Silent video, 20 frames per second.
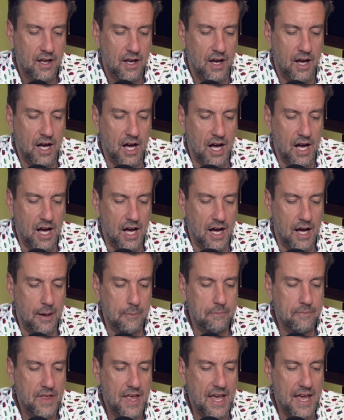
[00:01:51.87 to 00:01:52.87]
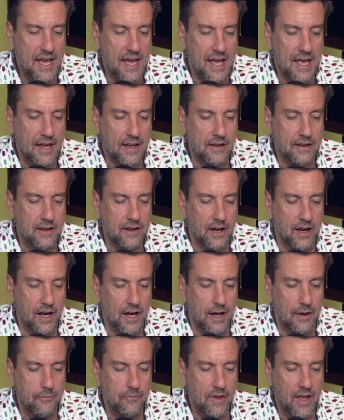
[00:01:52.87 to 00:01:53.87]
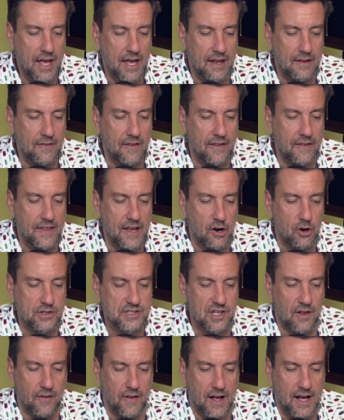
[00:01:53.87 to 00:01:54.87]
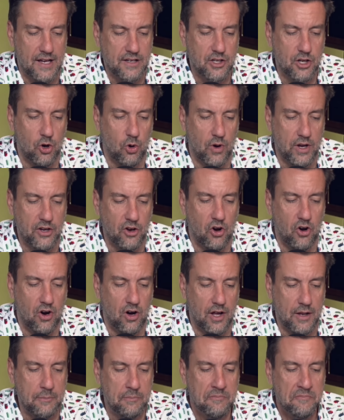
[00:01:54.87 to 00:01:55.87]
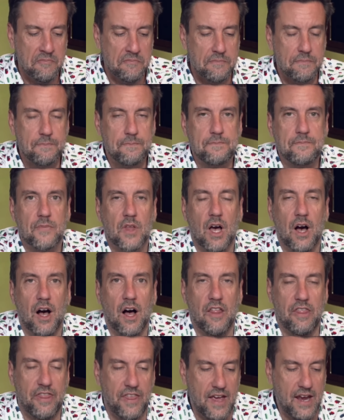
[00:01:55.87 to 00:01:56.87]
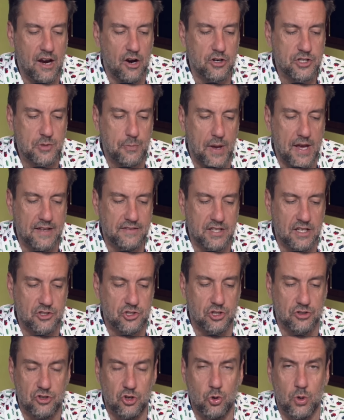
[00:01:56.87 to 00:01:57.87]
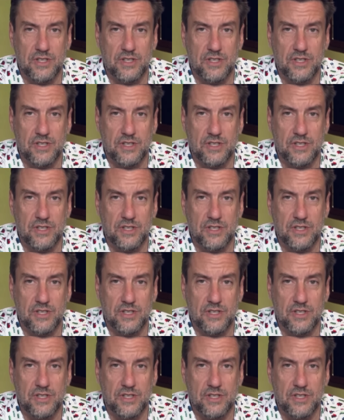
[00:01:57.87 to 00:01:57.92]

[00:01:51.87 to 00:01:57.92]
Uh, and uh, and there is a lot going on uh, there to pay attention to.